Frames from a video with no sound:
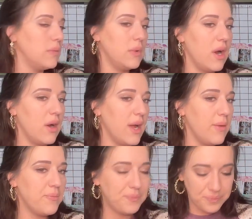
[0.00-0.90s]
All right.
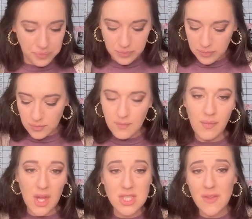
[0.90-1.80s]

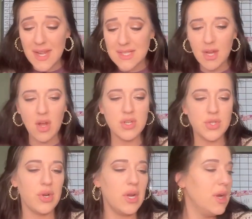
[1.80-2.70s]
So that's my
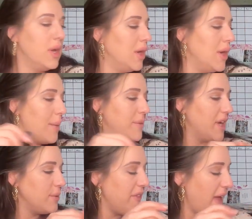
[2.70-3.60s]
contour. I'm done
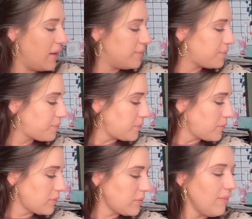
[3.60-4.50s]
with that.
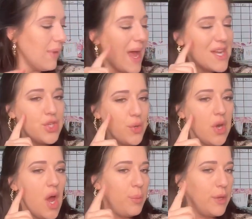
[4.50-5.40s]
I do
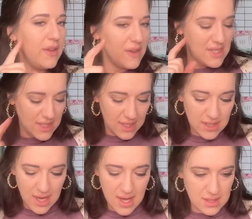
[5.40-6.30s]
not blend this in
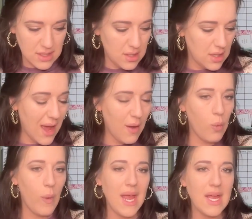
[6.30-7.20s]
yet. I
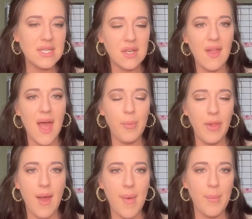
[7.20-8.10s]
wait until I
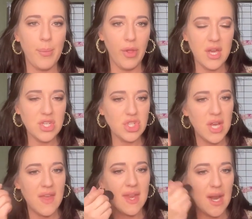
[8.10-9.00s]
apply my blush
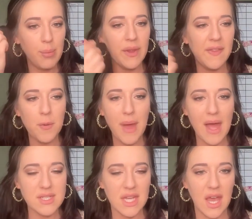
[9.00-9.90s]
and then I blend them
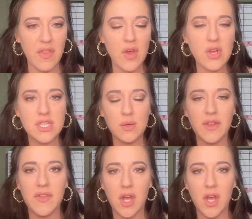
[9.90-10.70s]
out together so that the